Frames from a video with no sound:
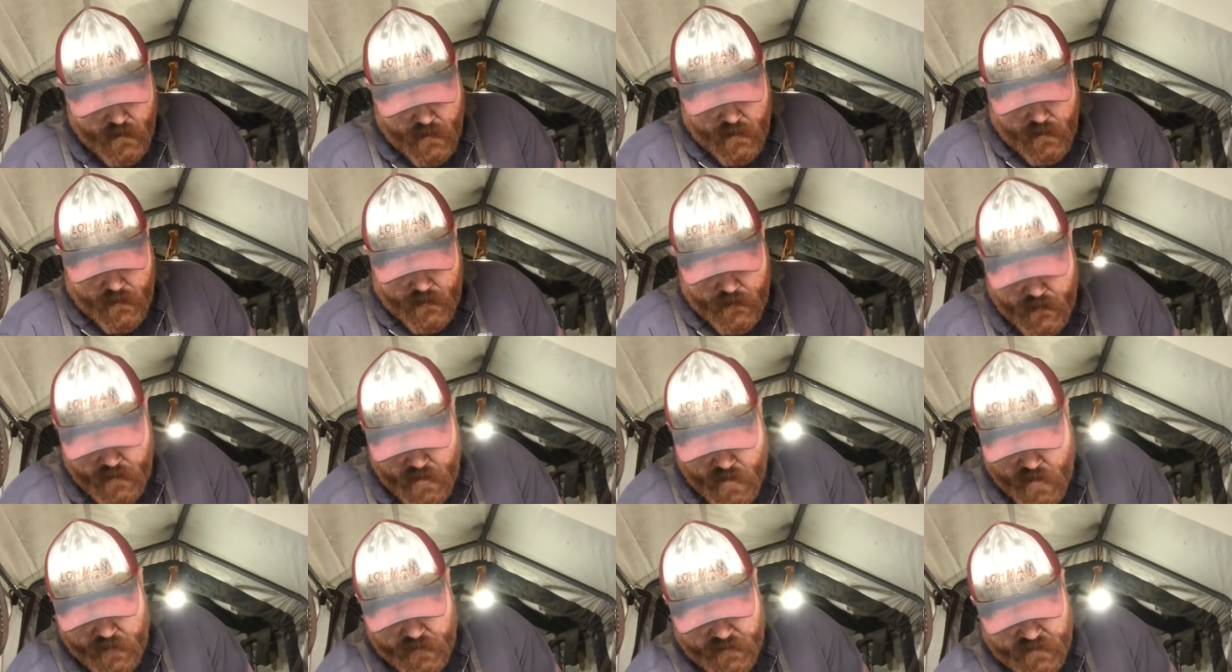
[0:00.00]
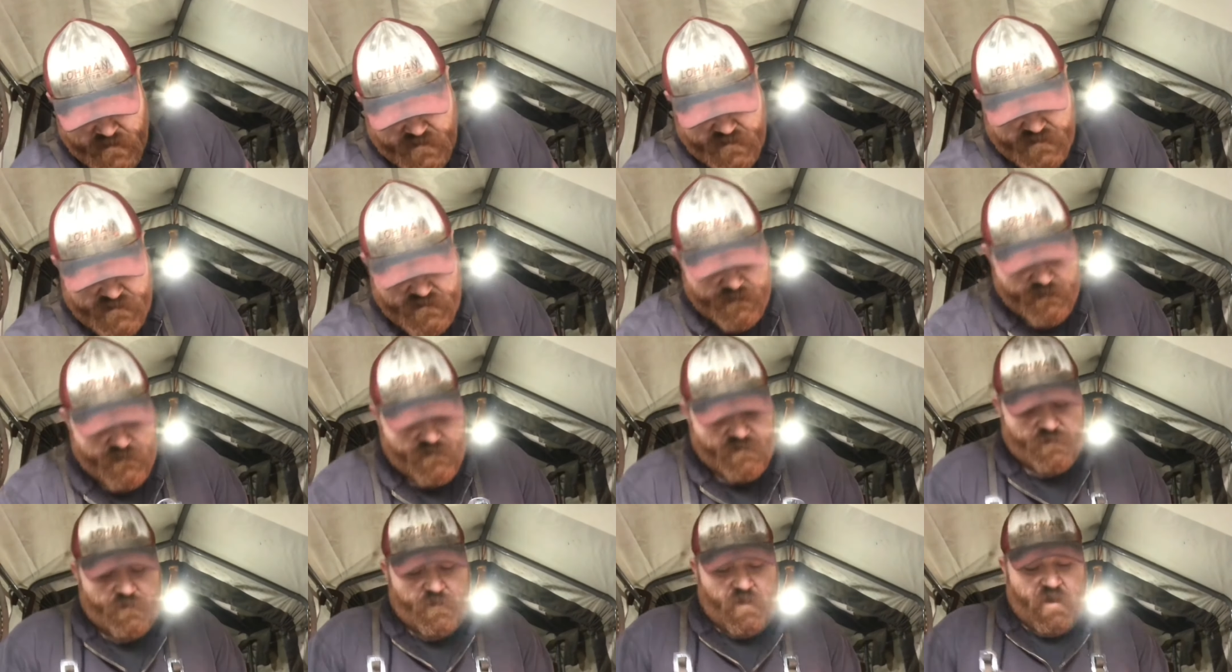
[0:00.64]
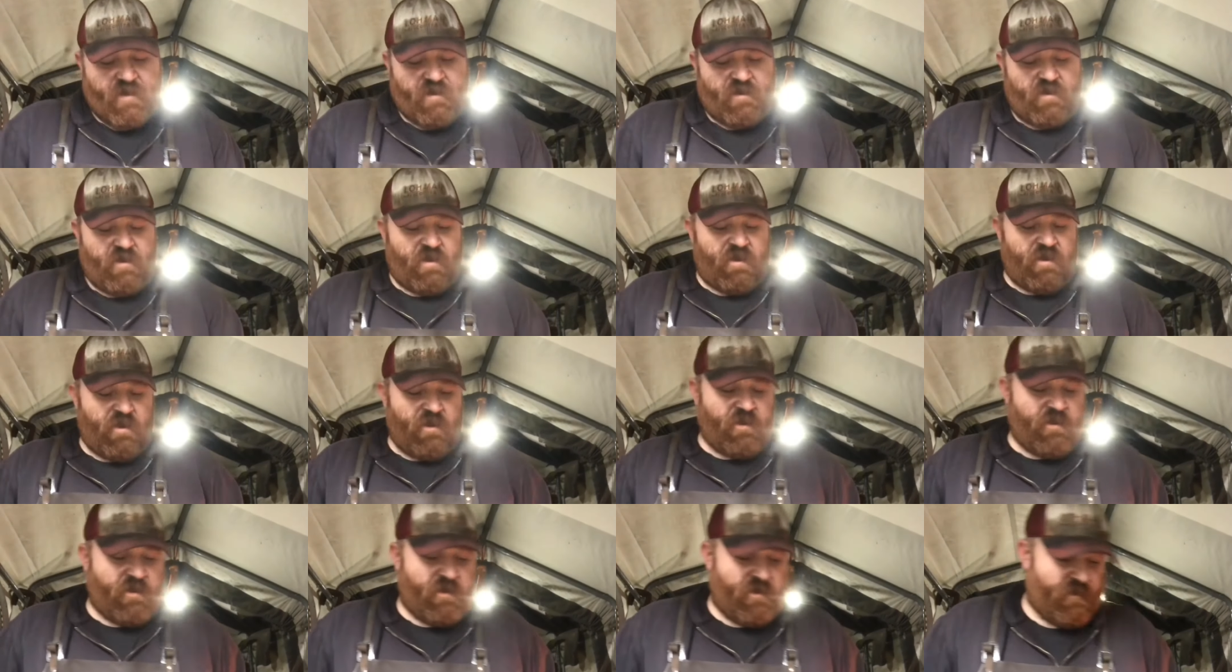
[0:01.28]
Now it needs some
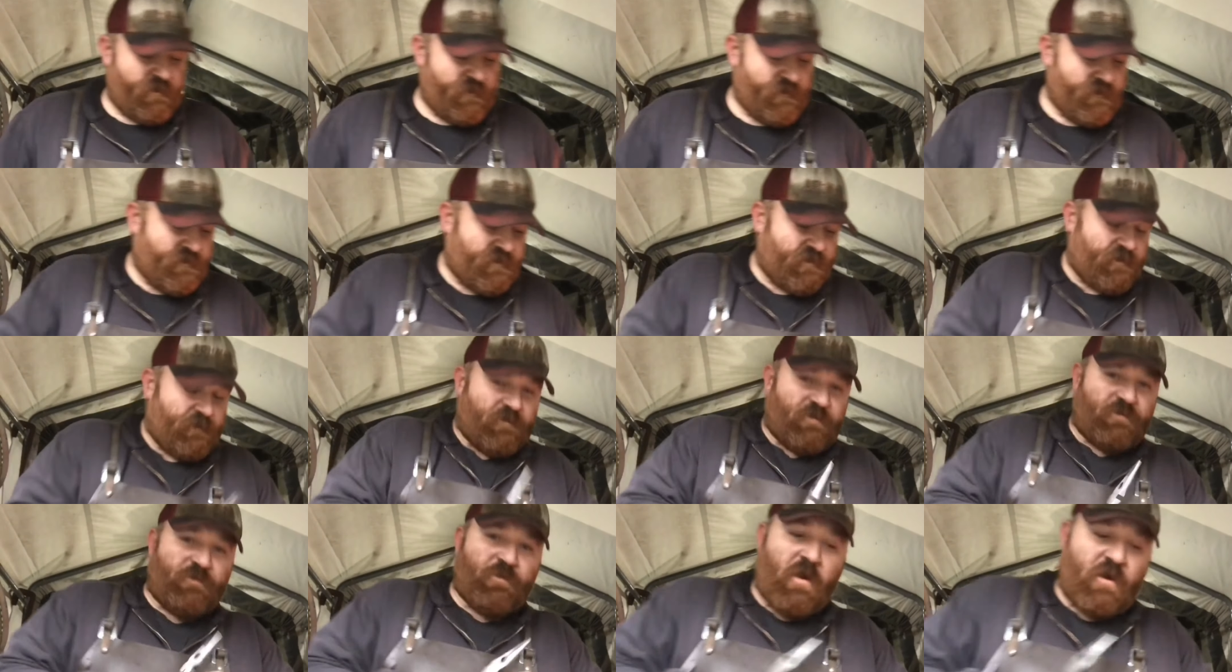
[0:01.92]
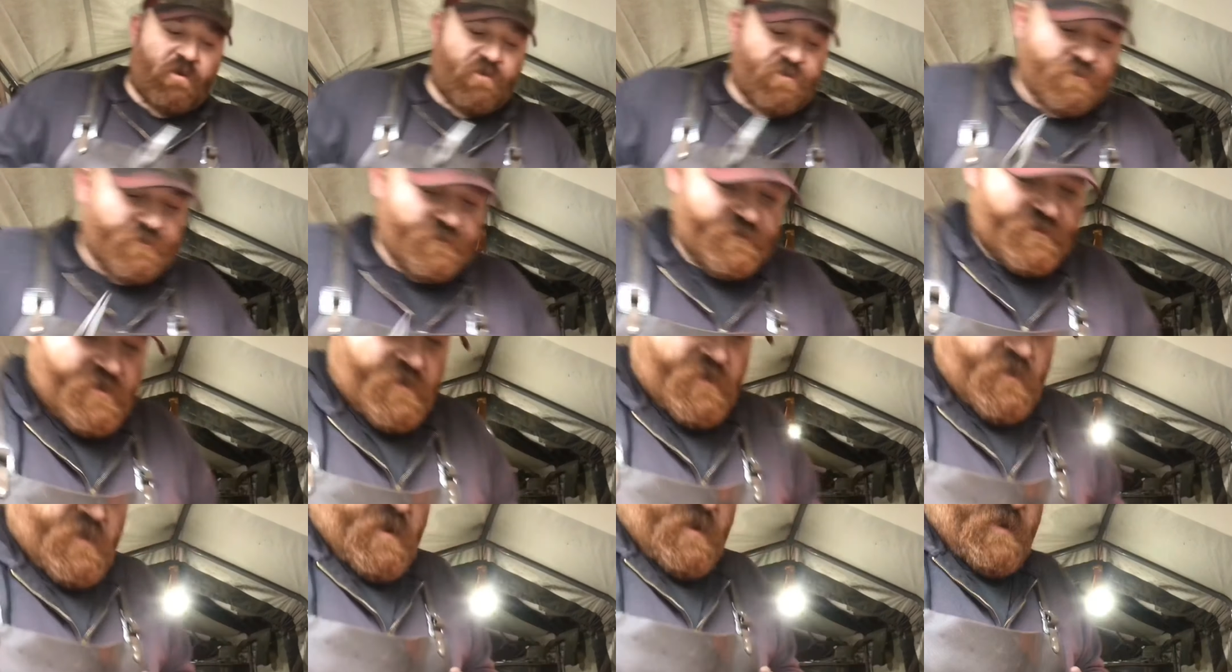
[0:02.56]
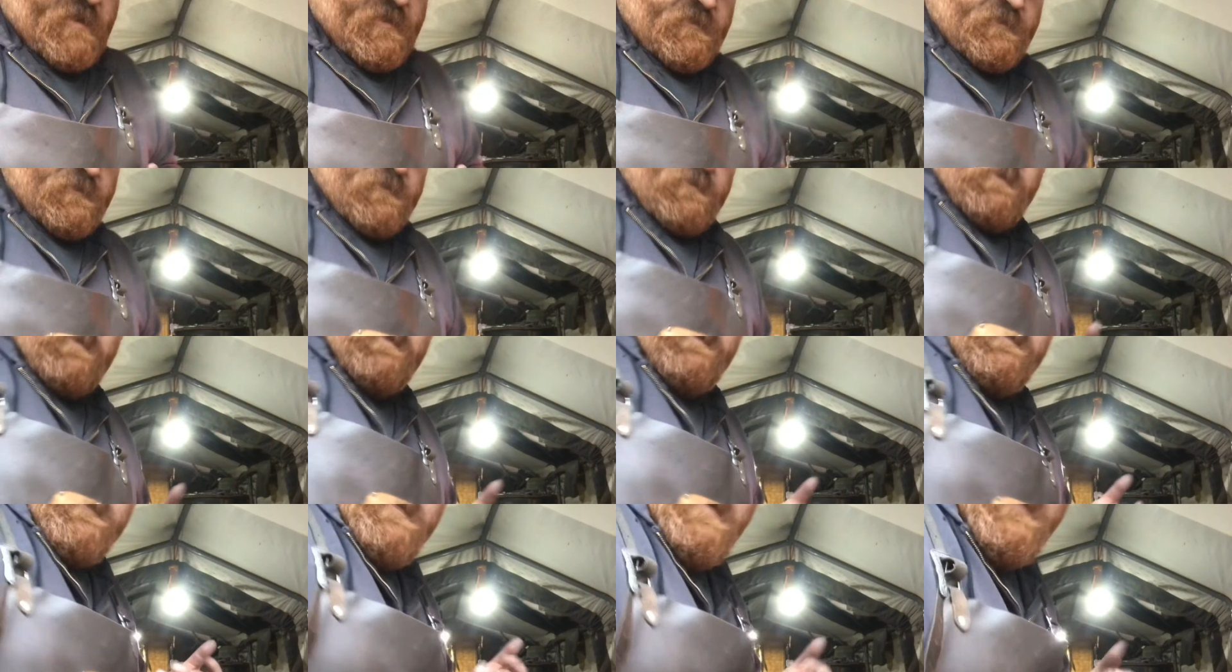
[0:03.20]
straightening and some structure to it,
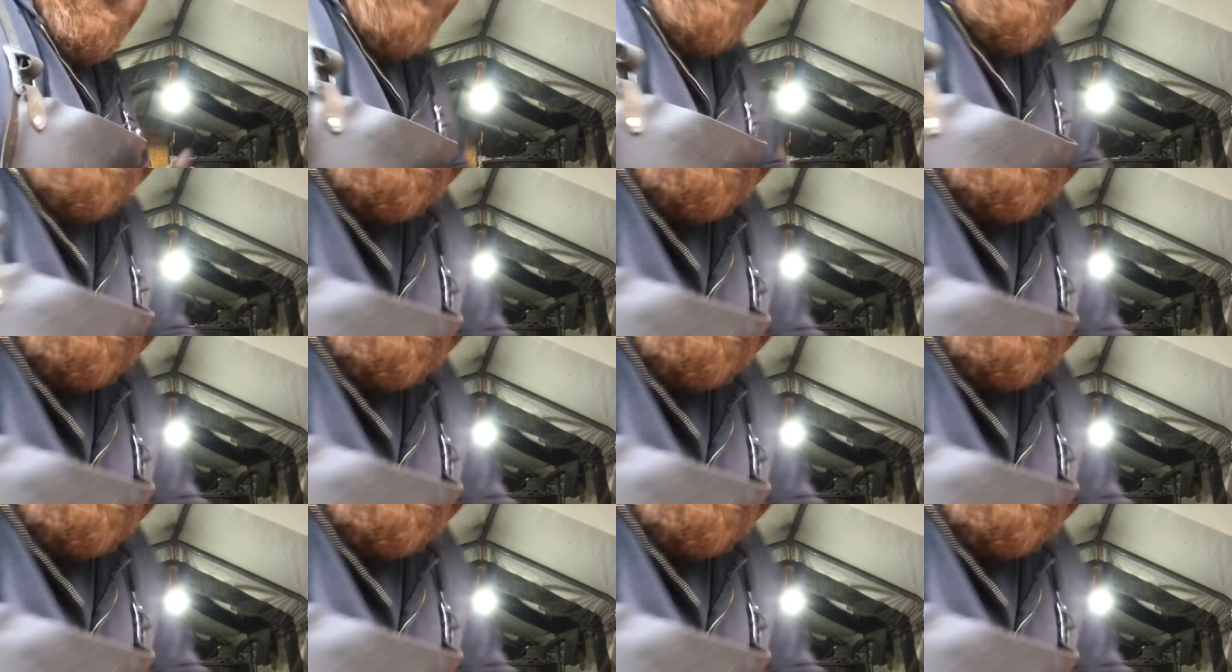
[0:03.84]
but we'll get